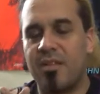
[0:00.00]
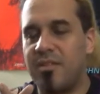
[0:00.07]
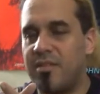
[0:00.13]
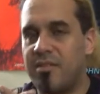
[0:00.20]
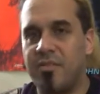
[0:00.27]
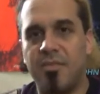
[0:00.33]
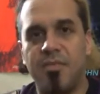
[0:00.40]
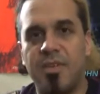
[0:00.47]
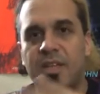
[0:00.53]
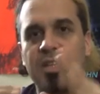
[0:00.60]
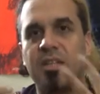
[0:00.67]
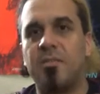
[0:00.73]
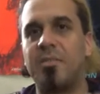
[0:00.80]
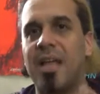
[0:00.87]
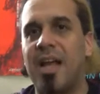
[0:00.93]
uh, fill
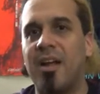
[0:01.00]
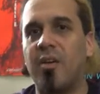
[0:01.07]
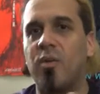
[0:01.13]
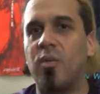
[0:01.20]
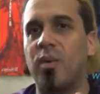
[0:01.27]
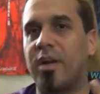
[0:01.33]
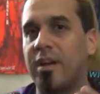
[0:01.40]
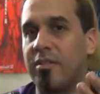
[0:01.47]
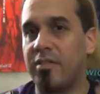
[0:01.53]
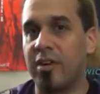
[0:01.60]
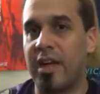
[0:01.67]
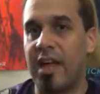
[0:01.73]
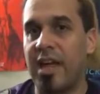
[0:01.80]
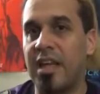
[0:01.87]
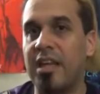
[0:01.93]
in the blank,
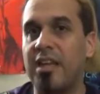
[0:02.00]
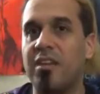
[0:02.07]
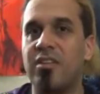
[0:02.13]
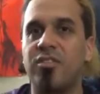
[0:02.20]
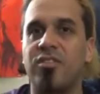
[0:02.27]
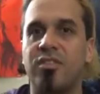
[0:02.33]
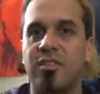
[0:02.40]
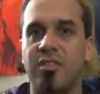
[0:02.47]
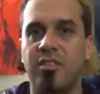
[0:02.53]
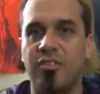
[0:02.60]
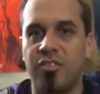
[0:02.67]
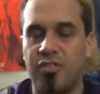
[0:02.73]
whatever 80s